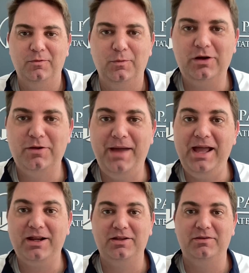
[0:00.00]
Welcome
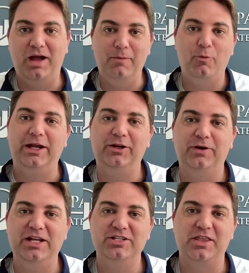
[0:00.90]
back. I'm Wayne
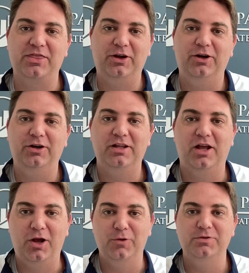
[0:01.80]
Courreges III,
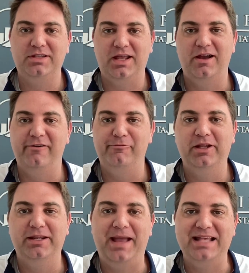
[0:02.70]
host of
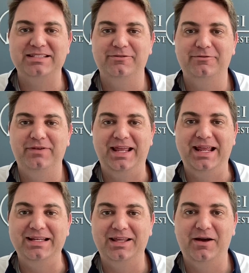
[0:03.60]
Building Passive
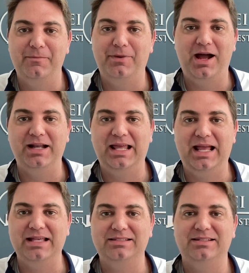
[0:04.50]
Income
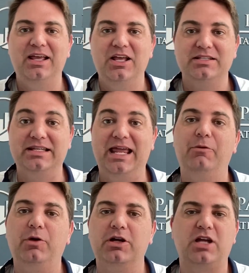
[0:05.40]
podcast. Today, we're
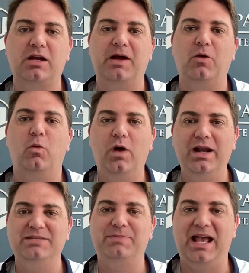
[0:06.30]
going to talk about what
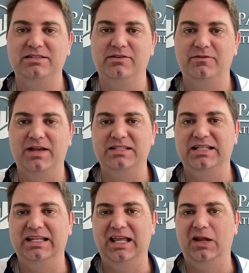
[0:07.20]
is passive
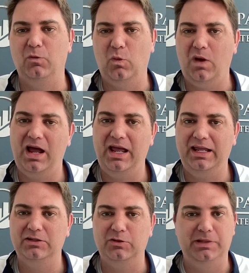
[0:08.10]
investing and
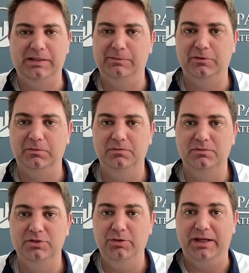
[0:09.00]
why do people
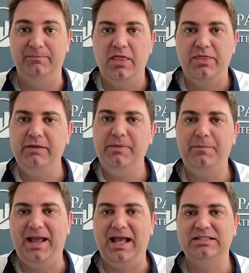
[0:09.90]
do it. Think about
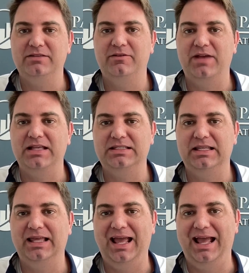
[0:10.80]
passive
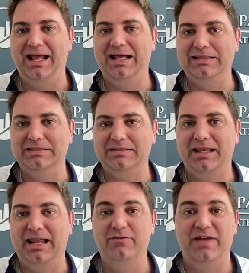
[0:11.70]
investing as
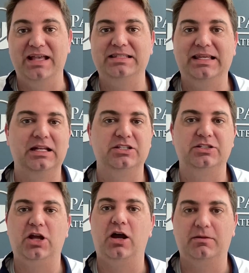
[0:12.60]
investing in a
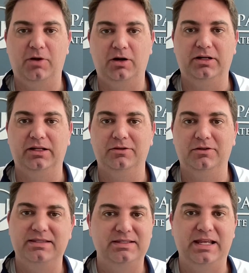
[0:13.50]
stock market.
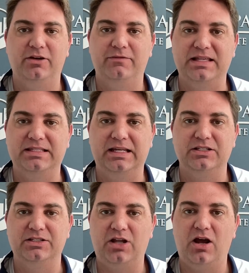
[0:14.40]
Say you're investing in a
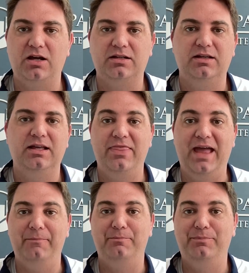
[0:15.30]
stock.
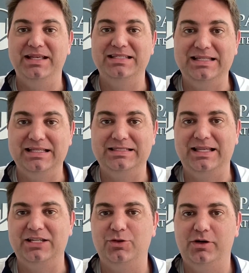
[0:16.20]
That business
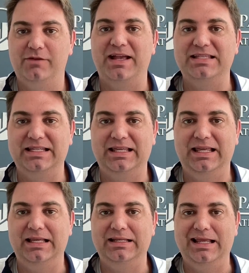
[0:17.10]
that you are investing
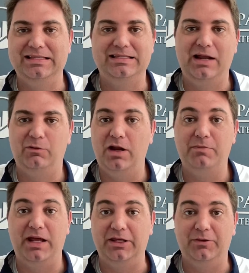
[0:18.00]
in is not run
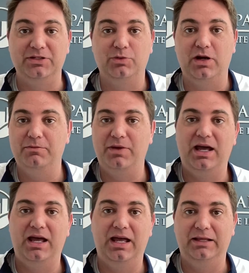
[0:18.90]
by you. It's run
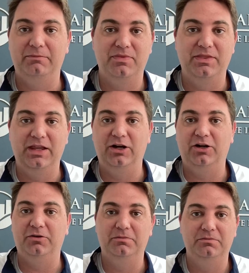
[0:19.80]
by
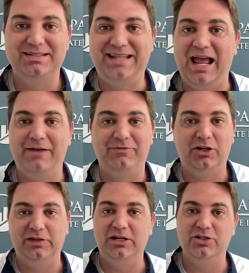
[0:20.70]
their staff, their
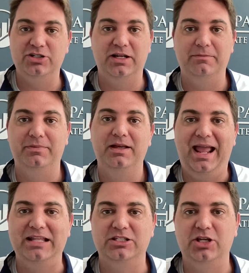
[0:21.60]
leadership.
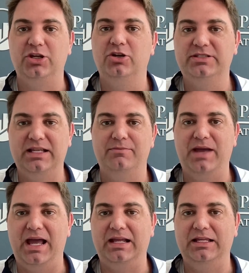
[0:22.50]
And so you're sitting
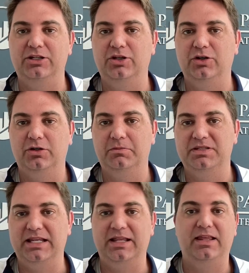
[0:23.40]
back and you're
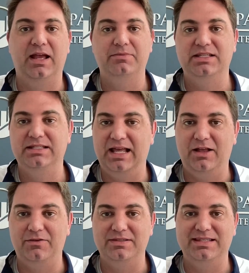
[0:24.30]
seeing the ups and
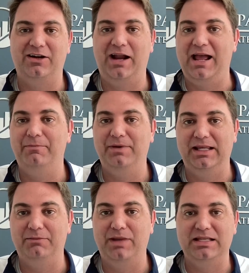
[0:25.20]
downs that are
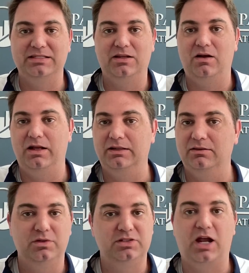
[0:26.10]
happening based
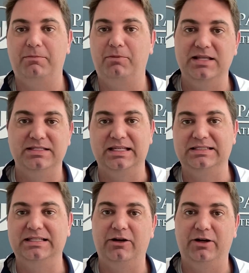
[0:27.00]
on stock prices, et
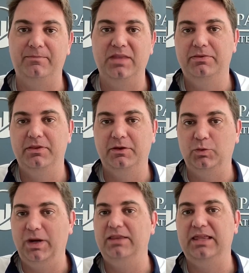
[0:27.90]
cetera. The
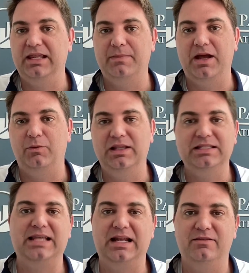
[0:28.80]
great thing about real
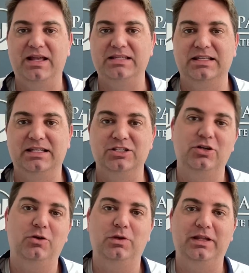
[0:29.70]
estate investing is you
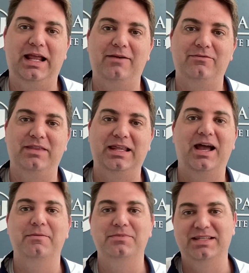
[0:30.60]
don't really have the
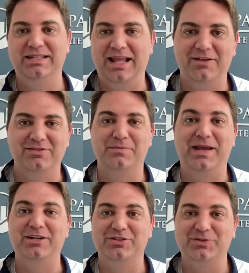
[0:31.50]
ups and downs, the
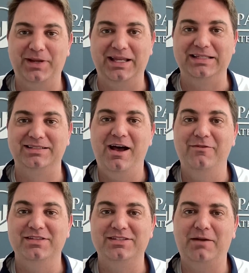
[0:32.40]
major swings of
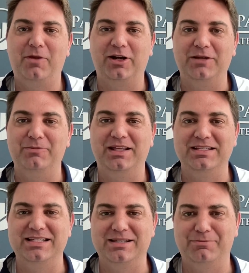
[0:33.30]
the stock market,
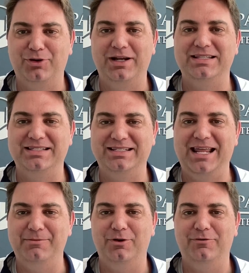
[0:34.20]
because it's a pretty
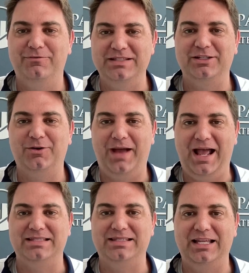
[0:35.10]
stable physical
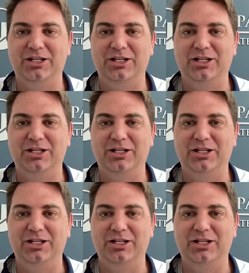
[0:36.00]
asset.